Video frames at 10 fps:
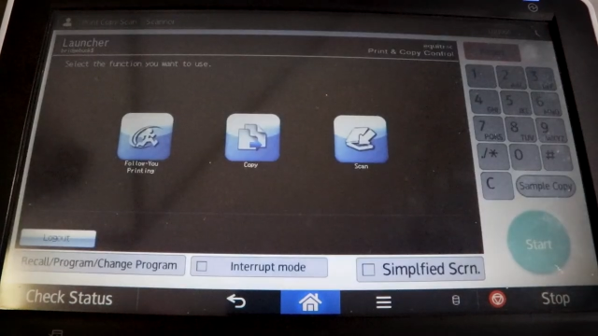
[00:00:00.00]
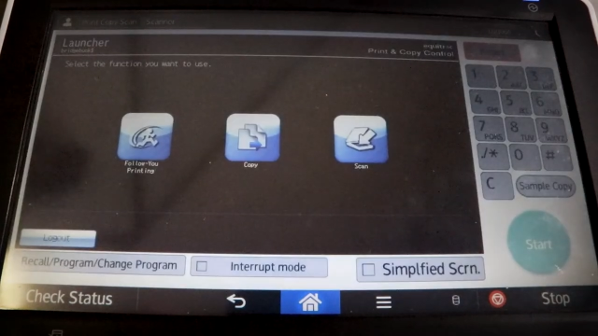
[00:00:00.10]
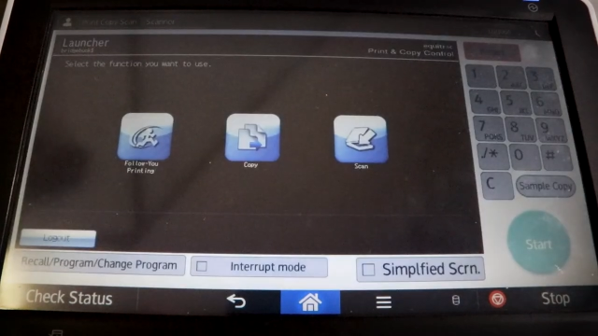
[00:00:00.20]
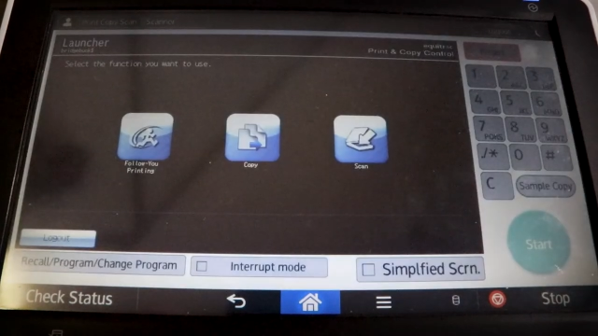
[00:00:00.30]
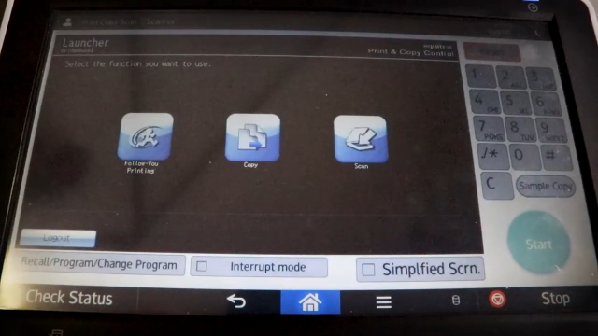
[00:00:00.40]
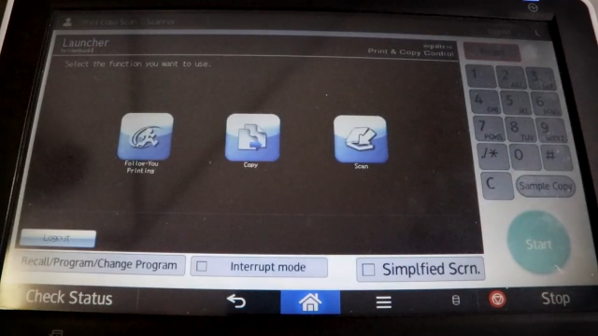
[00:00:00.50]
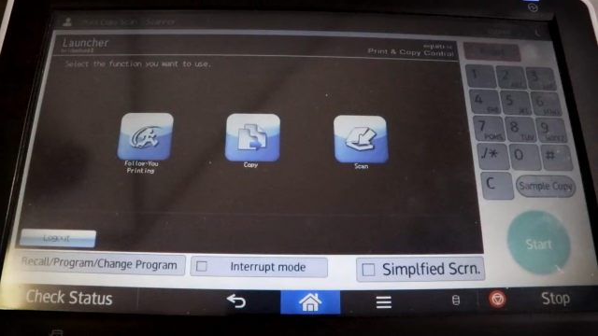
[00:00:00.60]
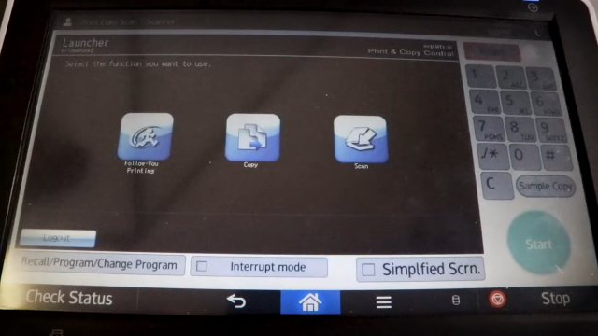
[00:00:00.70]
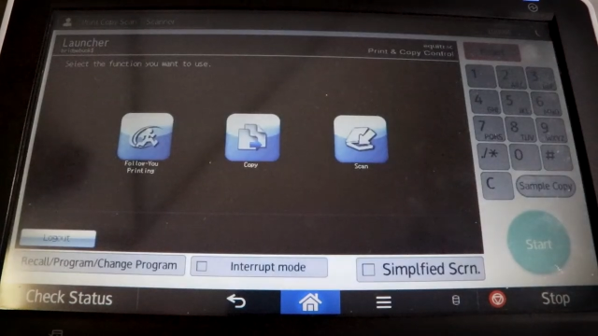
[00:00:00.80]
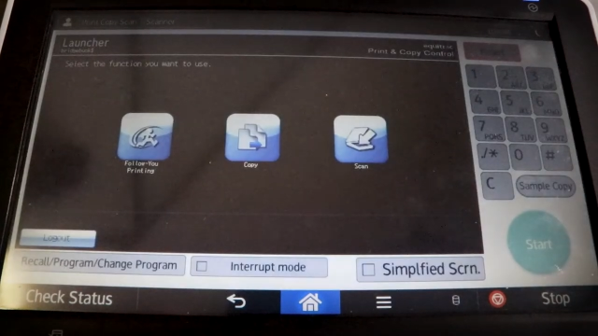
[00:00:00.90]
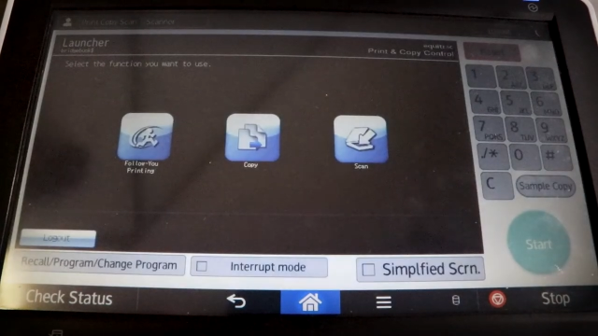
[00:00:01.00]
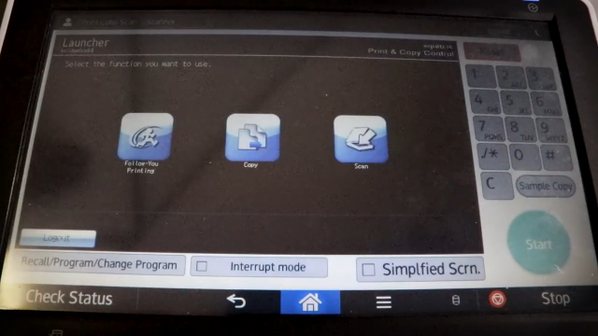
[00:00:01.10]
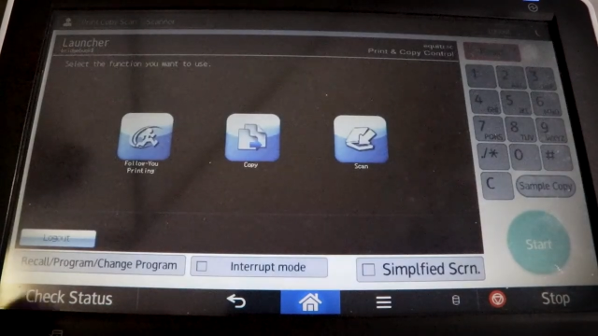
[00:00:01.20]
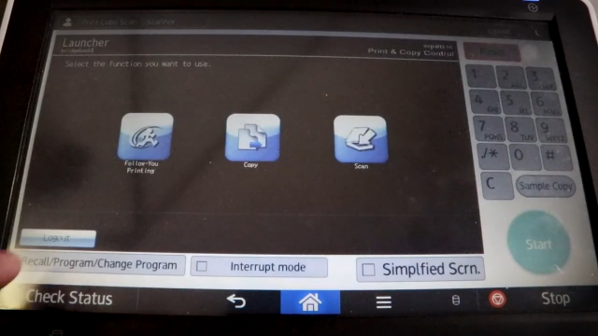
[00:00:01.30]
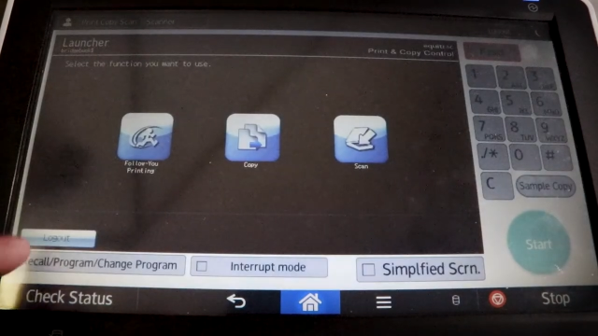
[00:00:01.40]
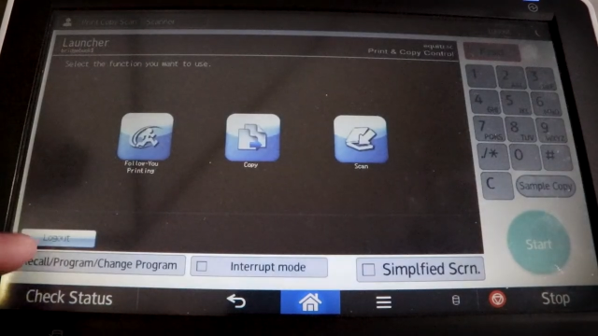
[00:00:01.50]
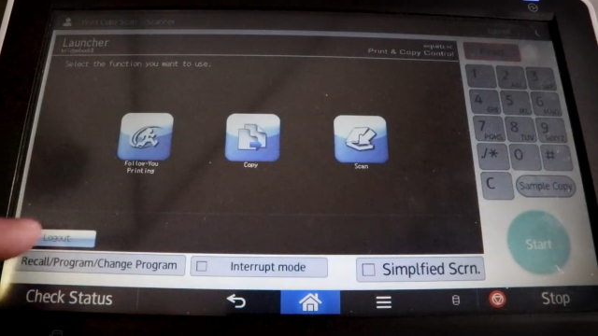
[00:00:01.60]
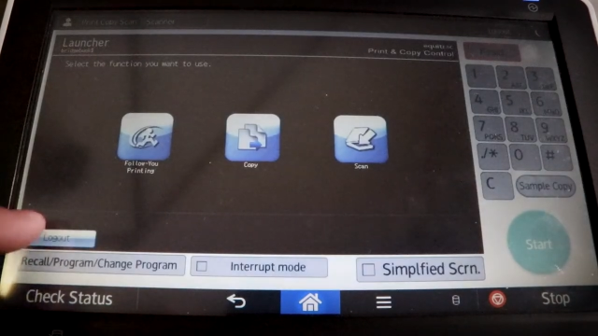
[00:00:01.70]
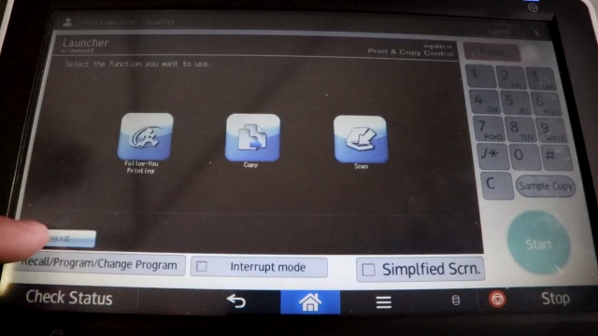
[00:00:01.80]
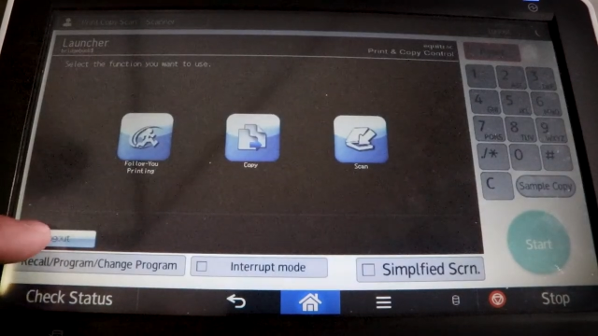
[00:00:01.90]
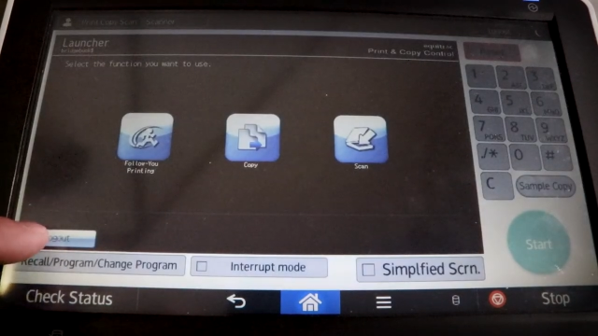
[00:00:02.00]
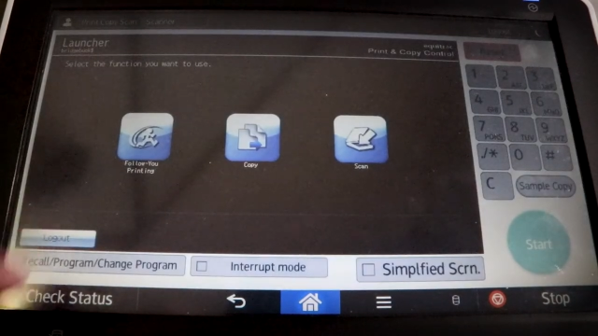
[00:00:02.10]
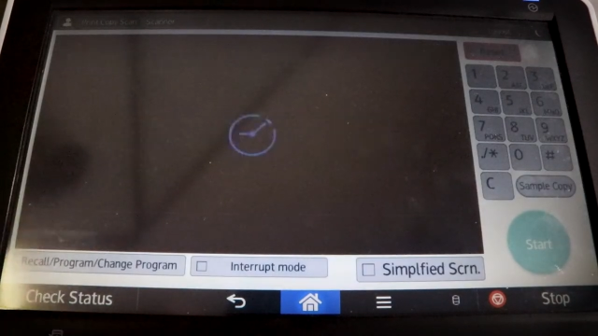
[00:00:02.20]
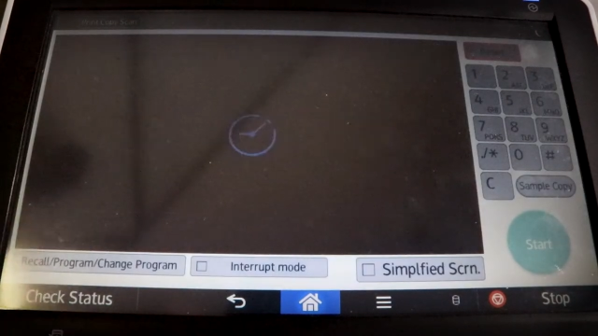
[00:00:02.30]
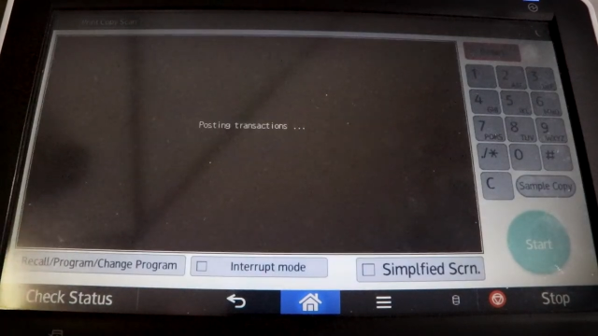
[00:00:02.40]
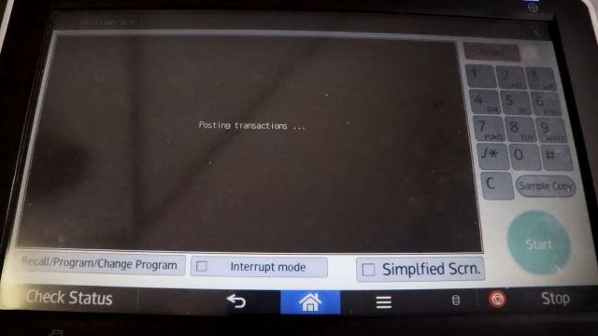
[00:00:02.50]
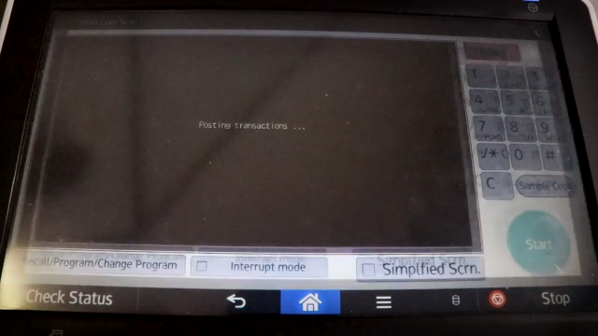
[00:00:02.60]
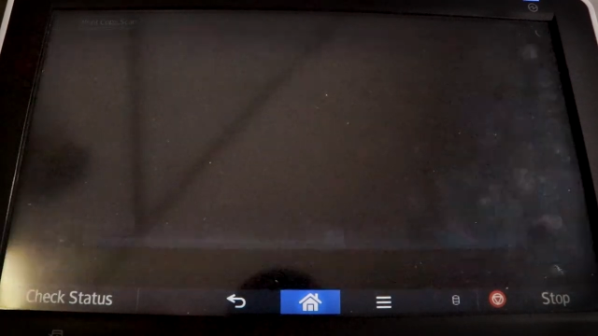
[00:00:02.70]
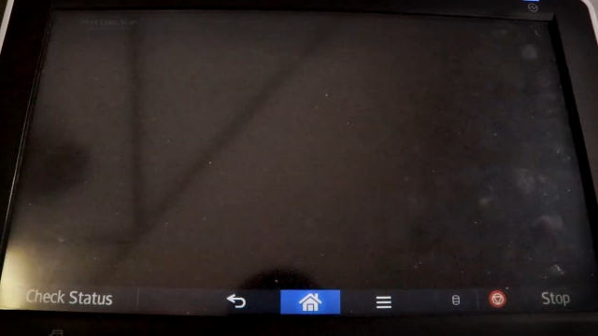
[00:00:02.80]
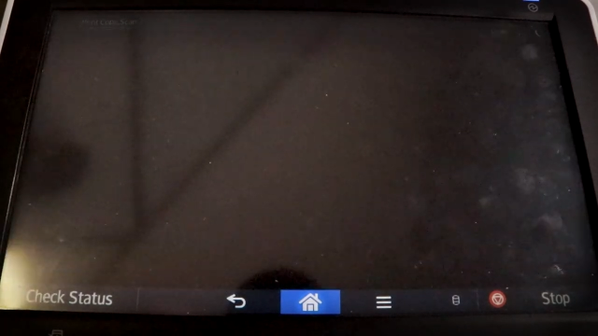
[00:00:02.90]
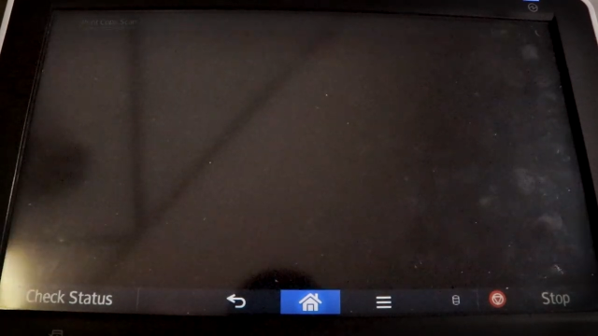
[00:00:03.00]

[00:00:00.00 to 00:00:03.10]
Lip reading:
No face is visible, so there are no lips to read.